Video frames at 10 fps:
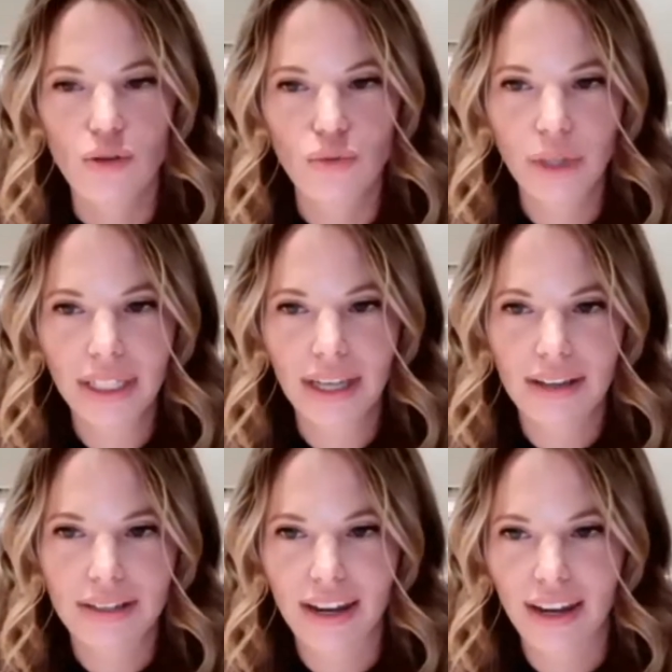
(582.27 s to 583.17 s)
really
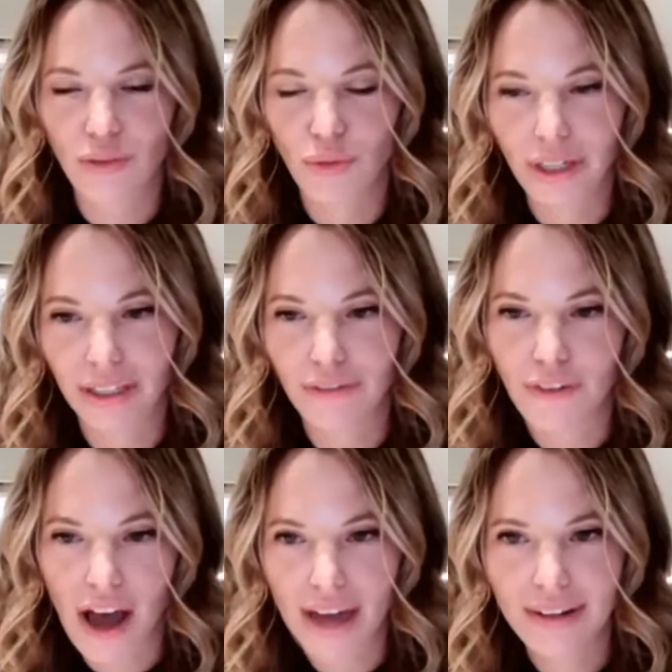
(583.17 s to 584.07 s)
exciting and really
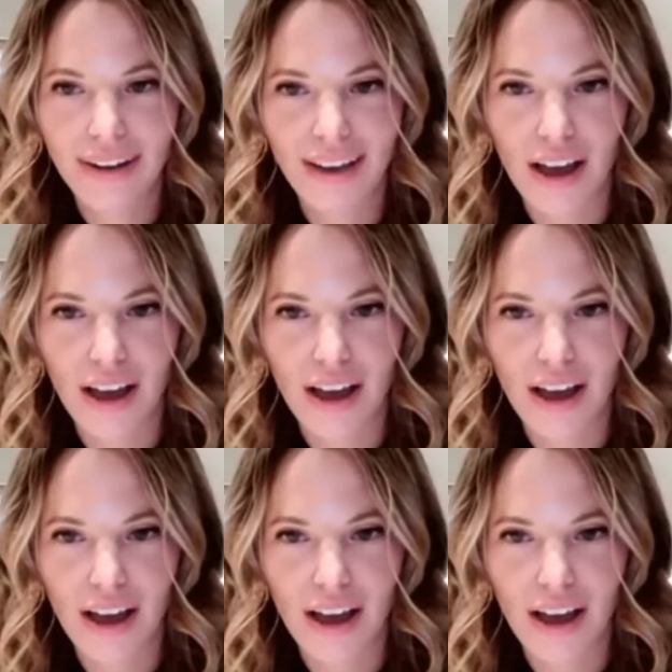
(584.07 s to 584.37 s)
fun.